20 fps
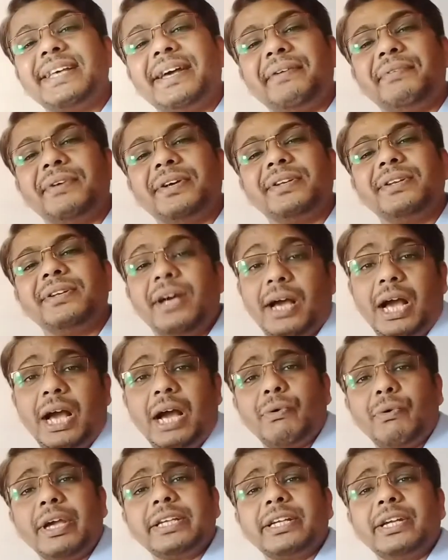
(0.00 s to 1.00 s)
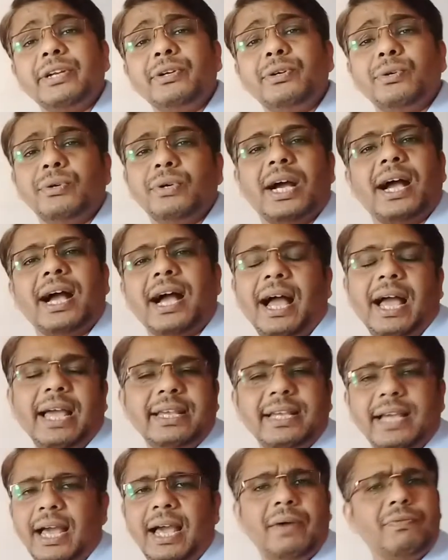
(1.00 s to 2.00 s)
Now 97,
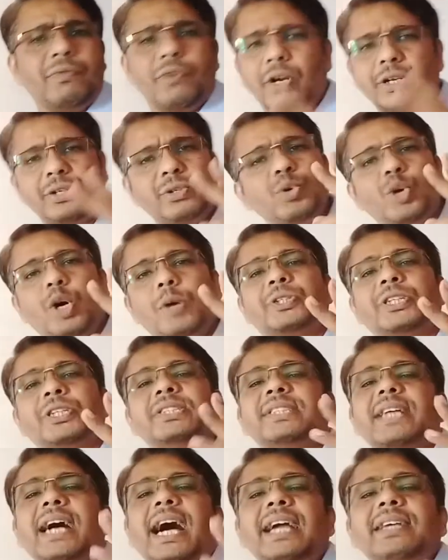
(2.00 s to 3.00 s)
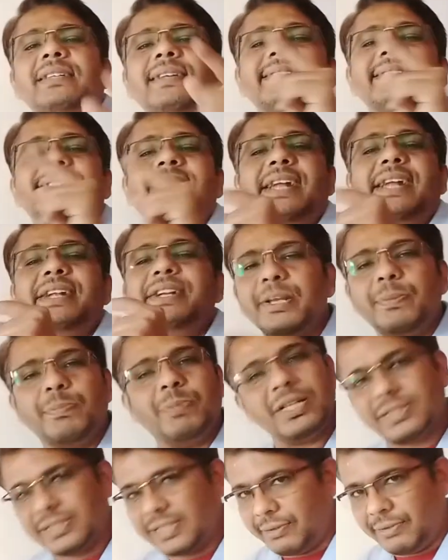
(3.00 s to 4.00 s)
how I can do? I have got two
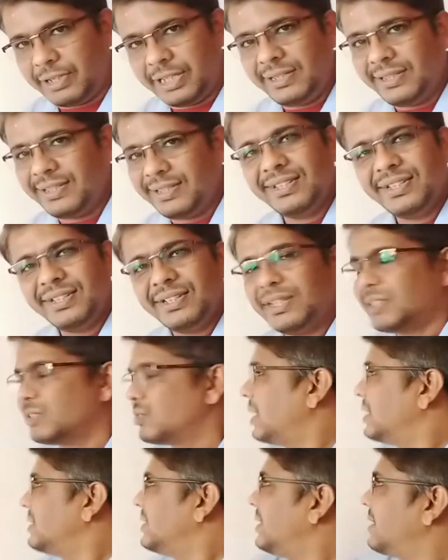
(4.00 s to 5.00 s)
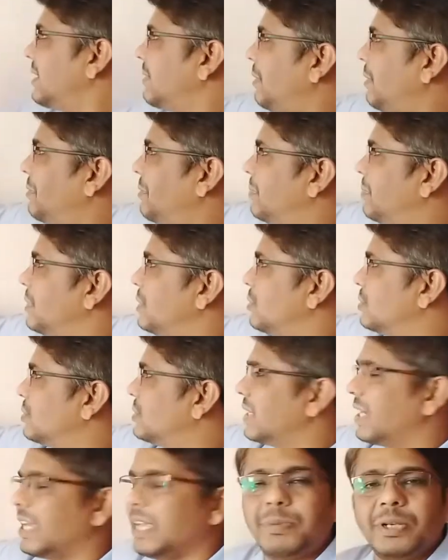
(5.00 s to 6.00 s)
options, either 90 plus 7.
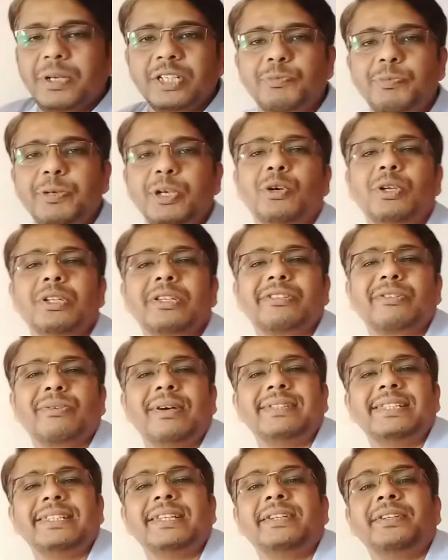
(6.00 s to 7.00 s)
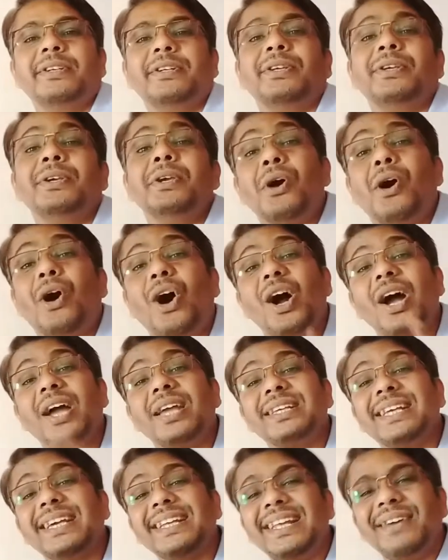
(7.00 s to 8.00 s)
So at that time I will be using A plus B
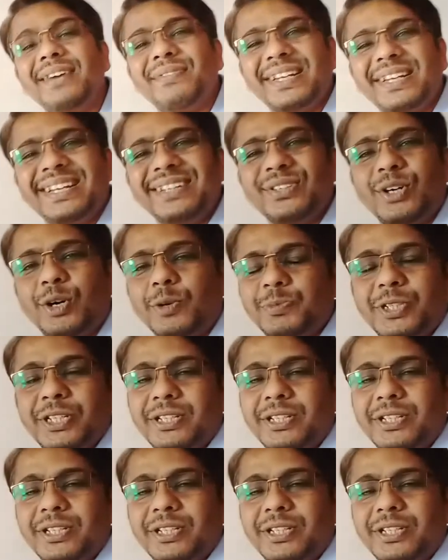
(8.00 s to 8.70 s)
whole square identity.